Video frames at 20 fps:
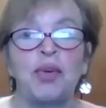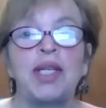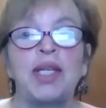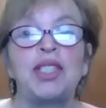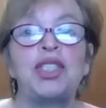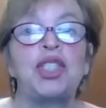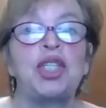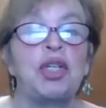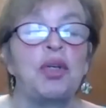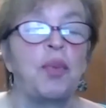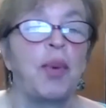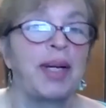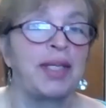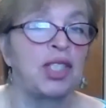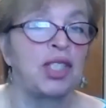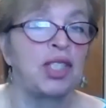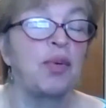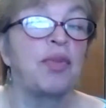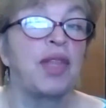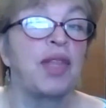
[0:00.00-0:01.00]
you can do
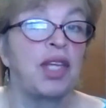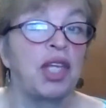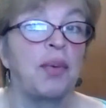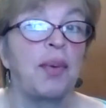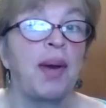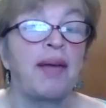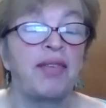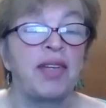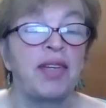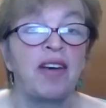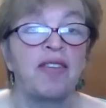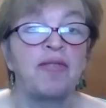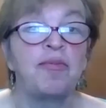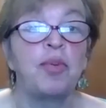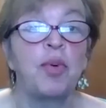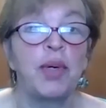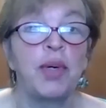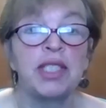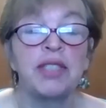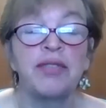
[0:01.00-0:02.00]
once you think you have enough
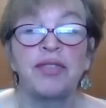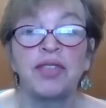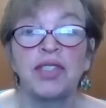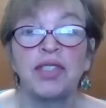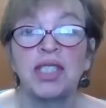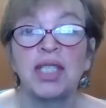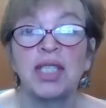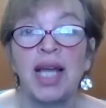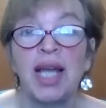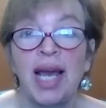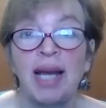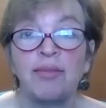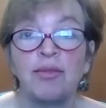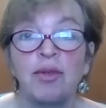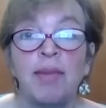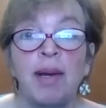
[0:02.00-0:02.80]
points for slam.